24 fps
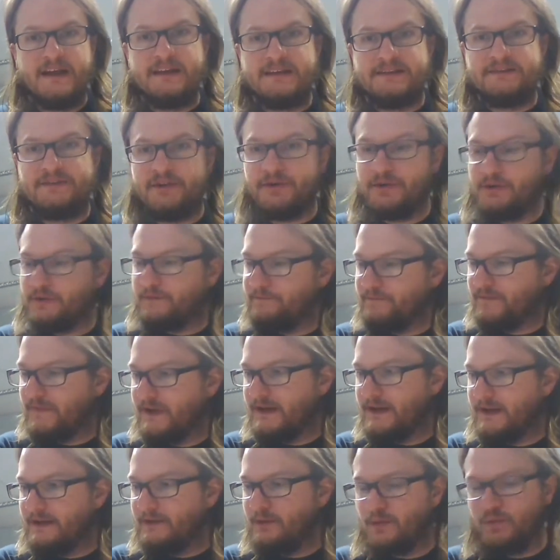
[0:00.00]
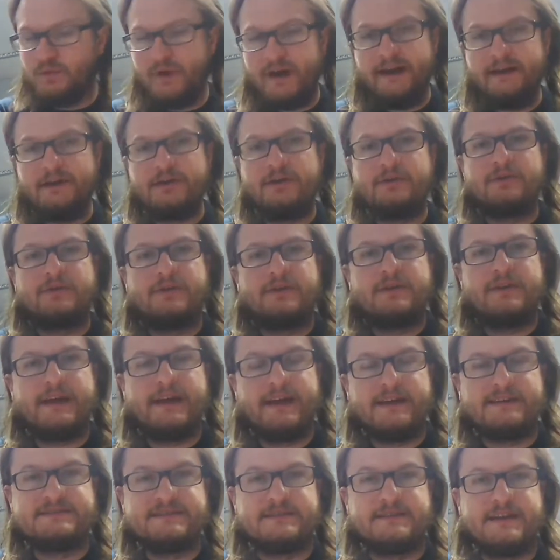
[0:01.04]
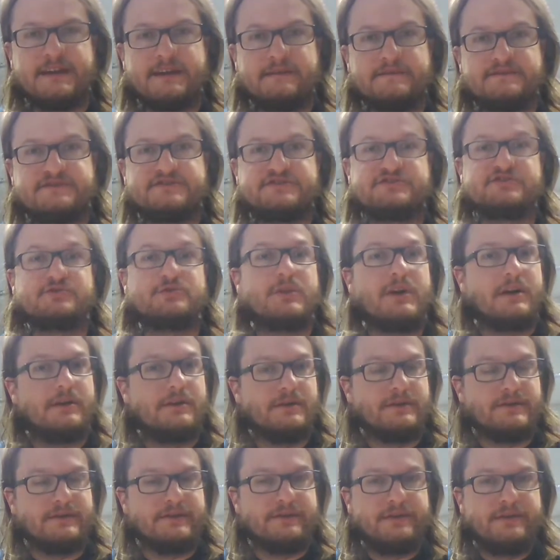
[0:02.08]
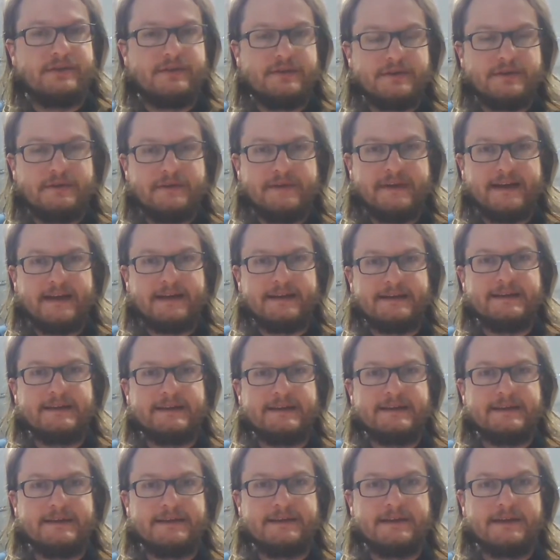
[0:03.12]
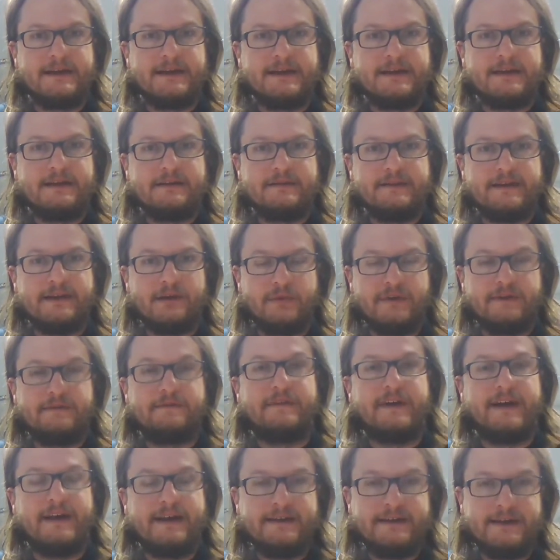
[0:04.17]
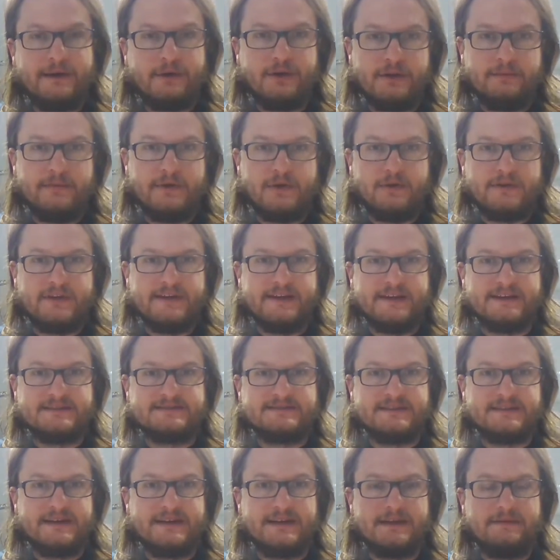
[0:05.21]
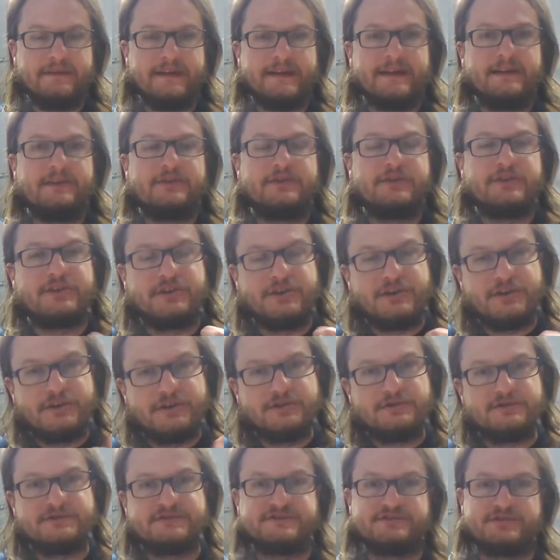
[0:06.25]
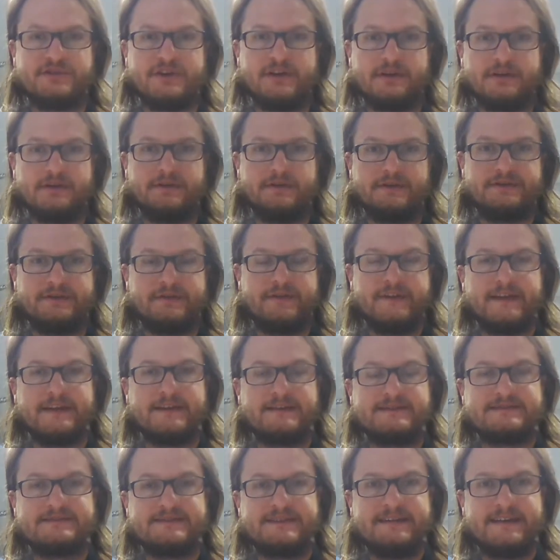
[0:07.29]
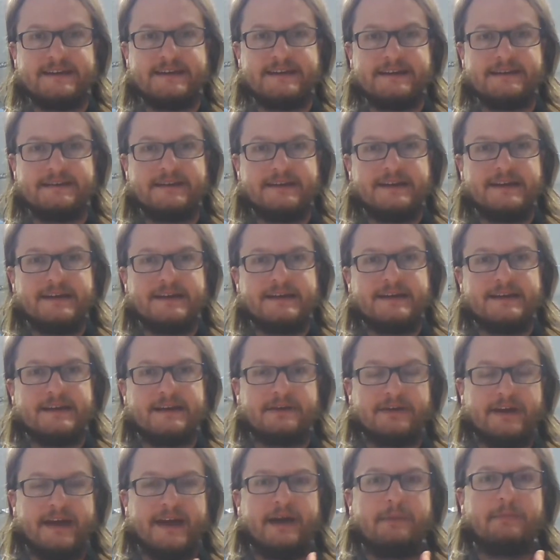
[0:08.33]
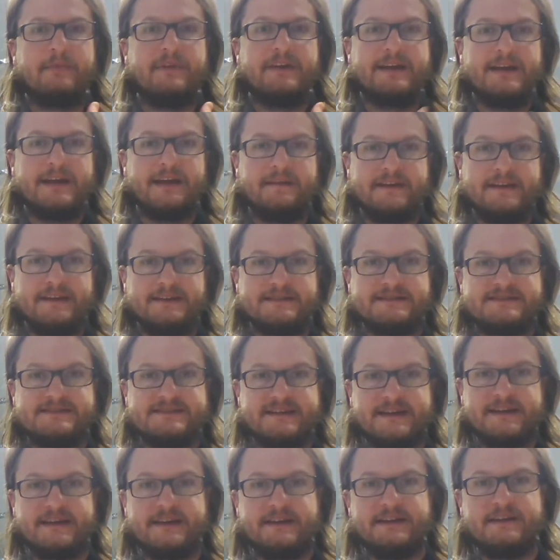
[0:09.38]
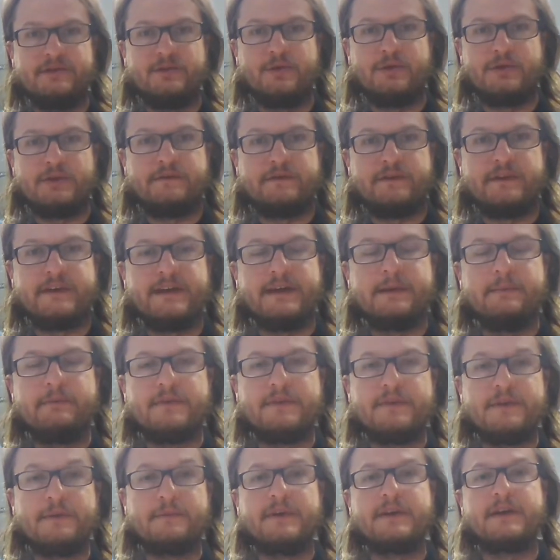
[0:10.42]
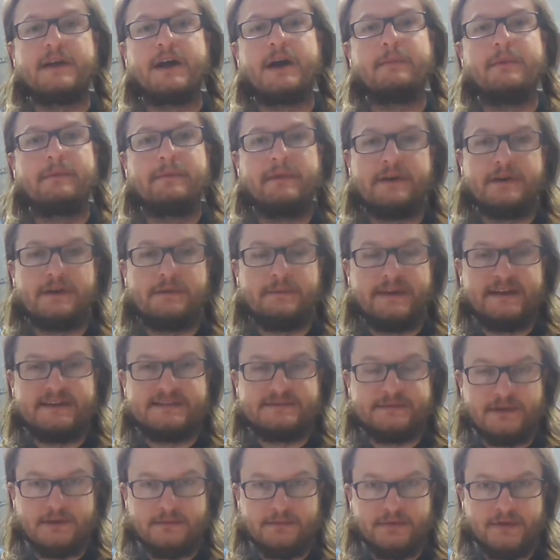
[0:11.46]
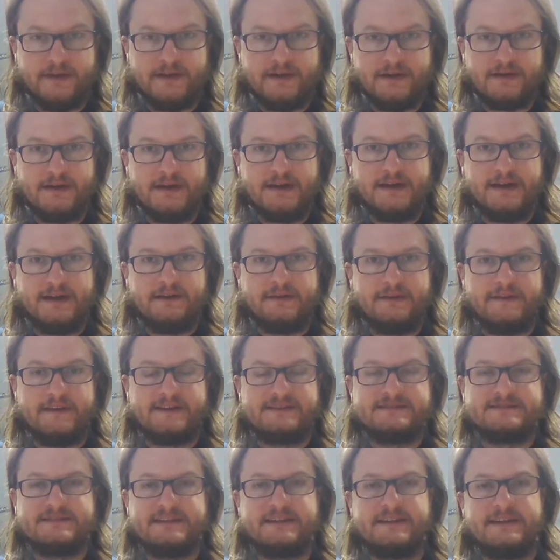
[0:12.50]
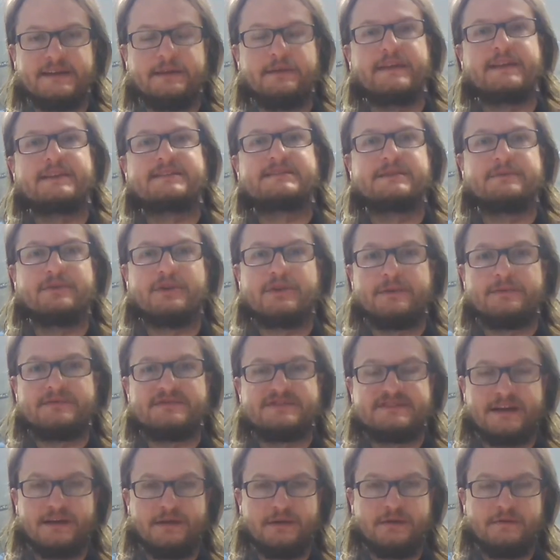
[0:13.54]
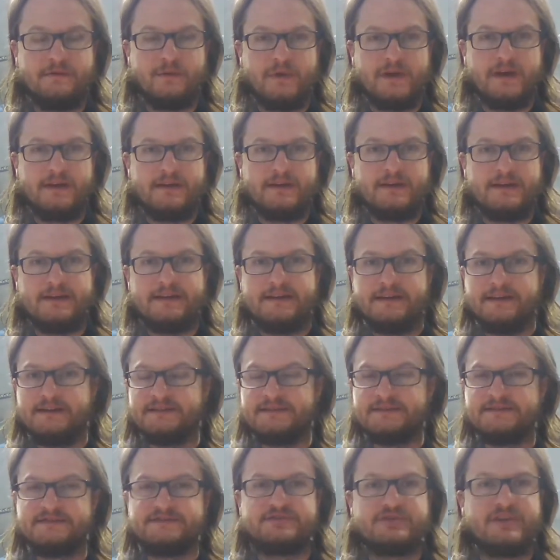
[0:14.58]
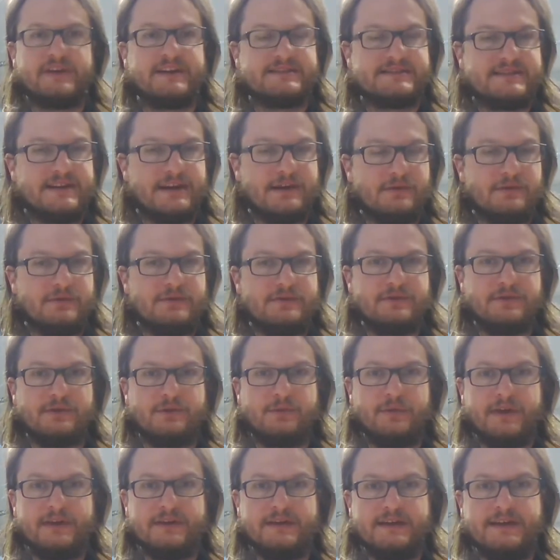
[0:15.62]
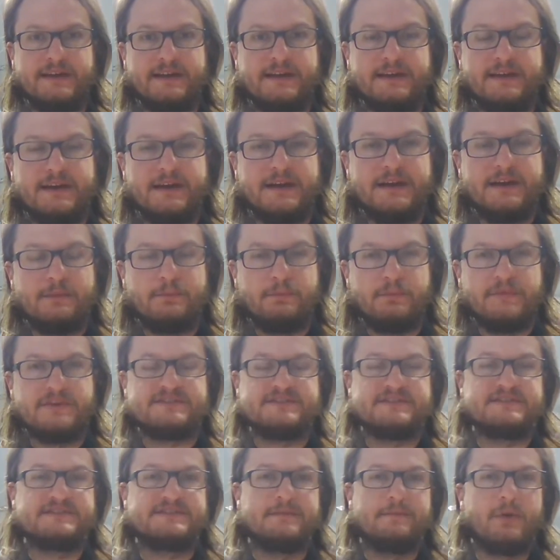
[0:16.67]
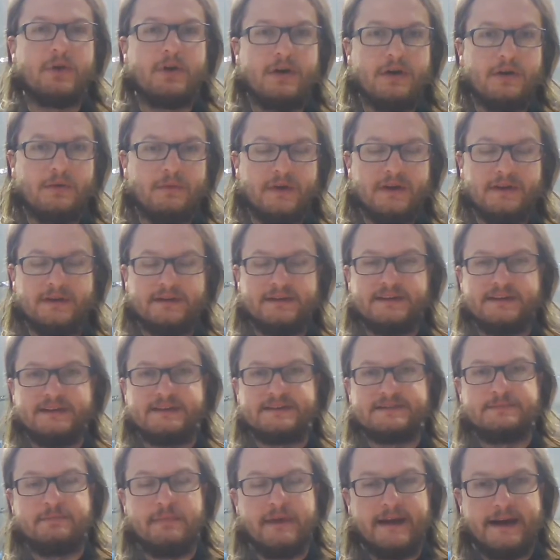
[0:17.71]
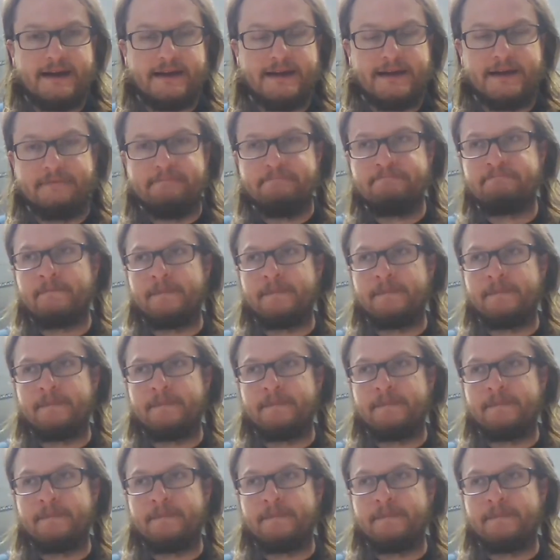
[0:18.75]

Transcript: So Rhino has a lot of struggles that we find out about. He has a lot of internal struggles, things that are happening on the inside in order for him to become a better baseball player, things that he thinks about himself when he strikes out or when he misses a ball when he's batting,